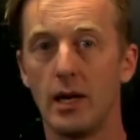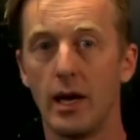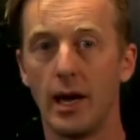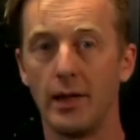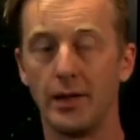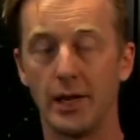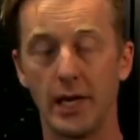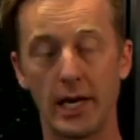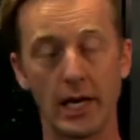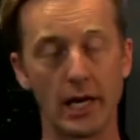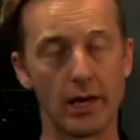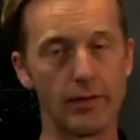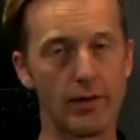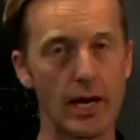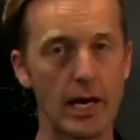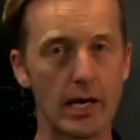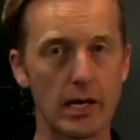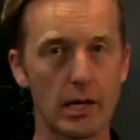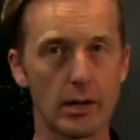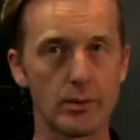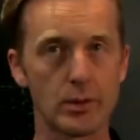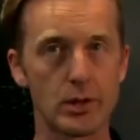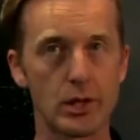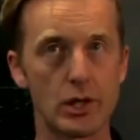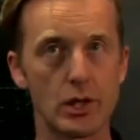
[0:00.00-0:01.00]
And the negative
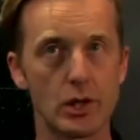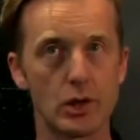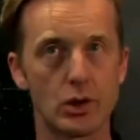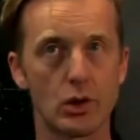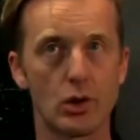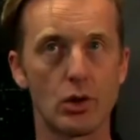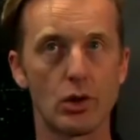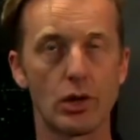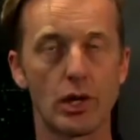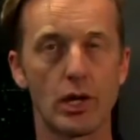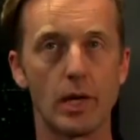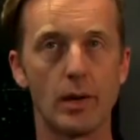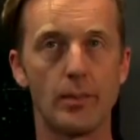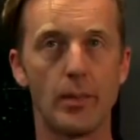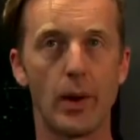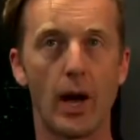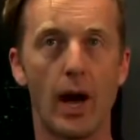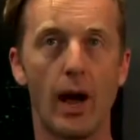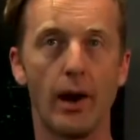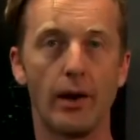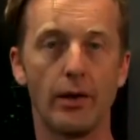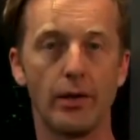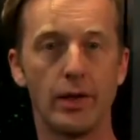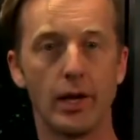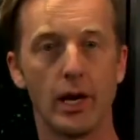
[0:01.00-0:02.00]
outcomes that you're talking
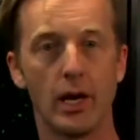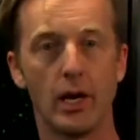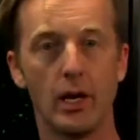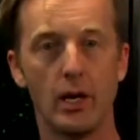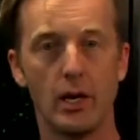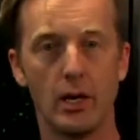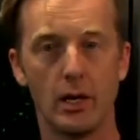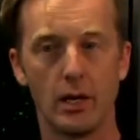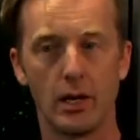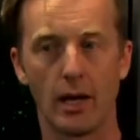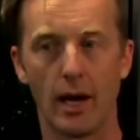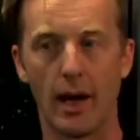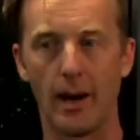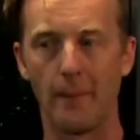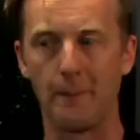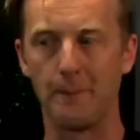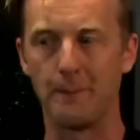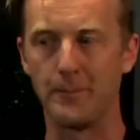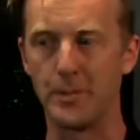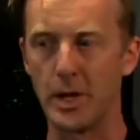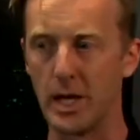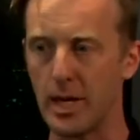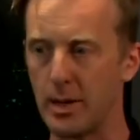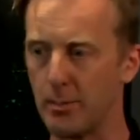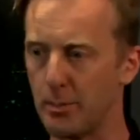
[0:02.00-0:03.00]
about, the
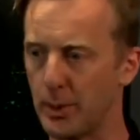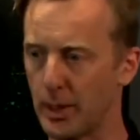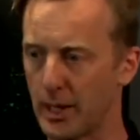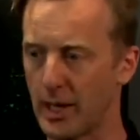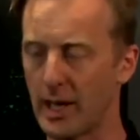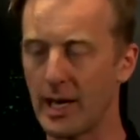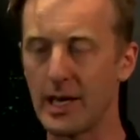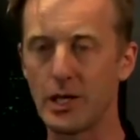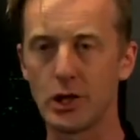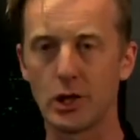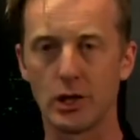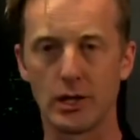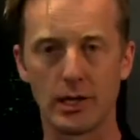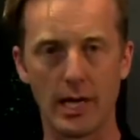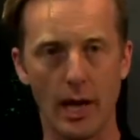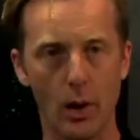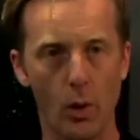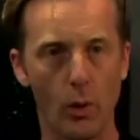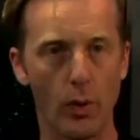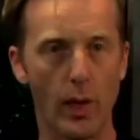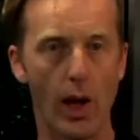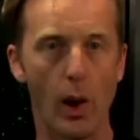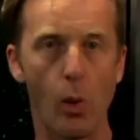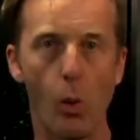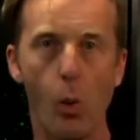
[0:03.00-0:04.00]
implication
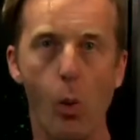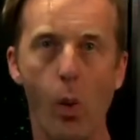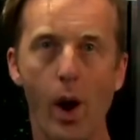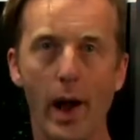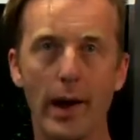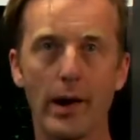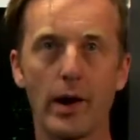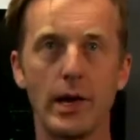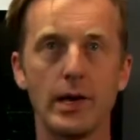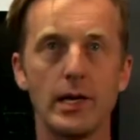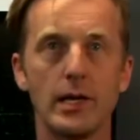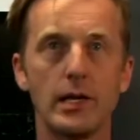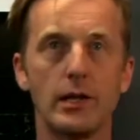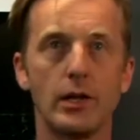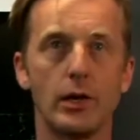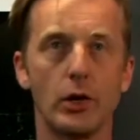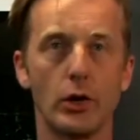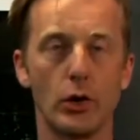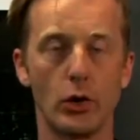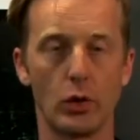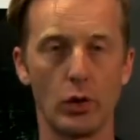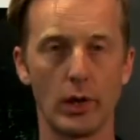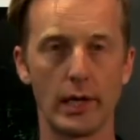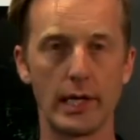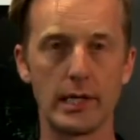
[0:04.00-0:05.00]
that one idea that
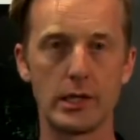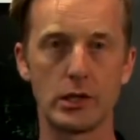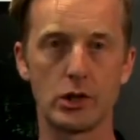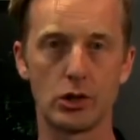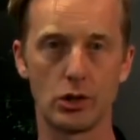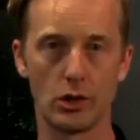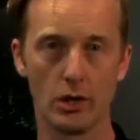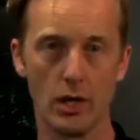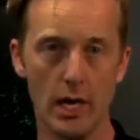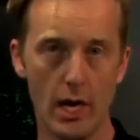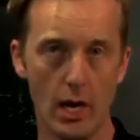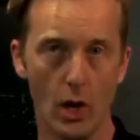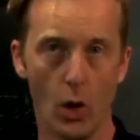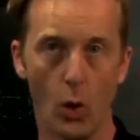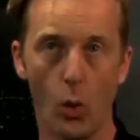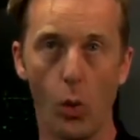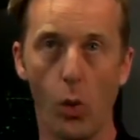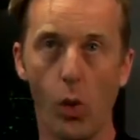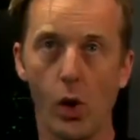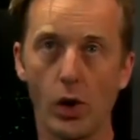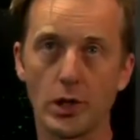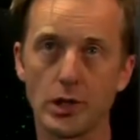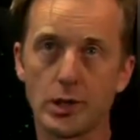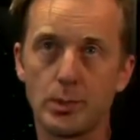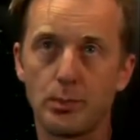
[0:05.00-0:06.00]
it all leads to
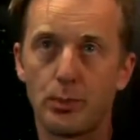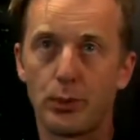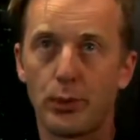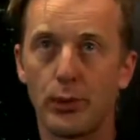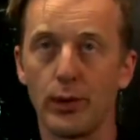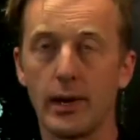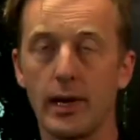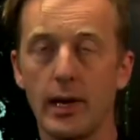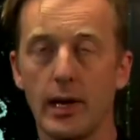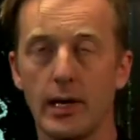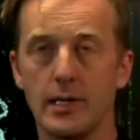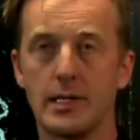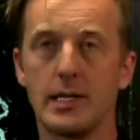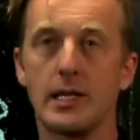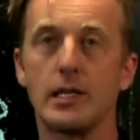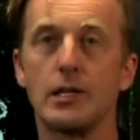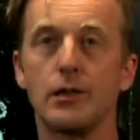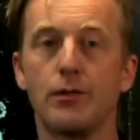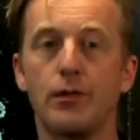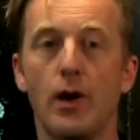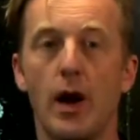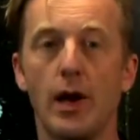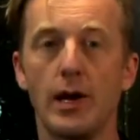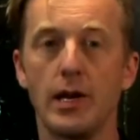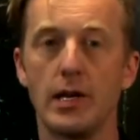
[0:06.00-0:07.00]
was
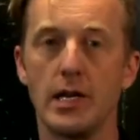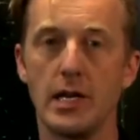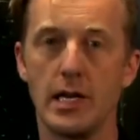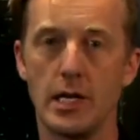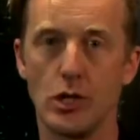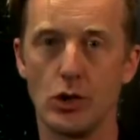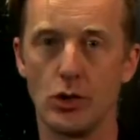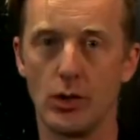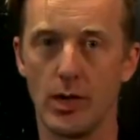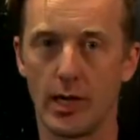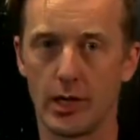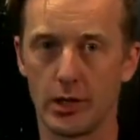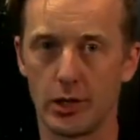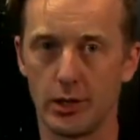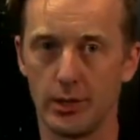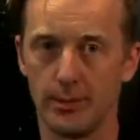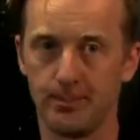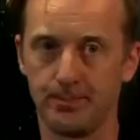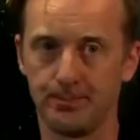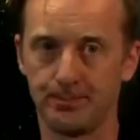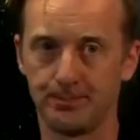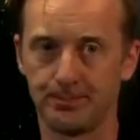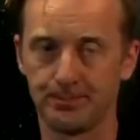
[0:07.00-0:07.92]
pre-identified in your introduction.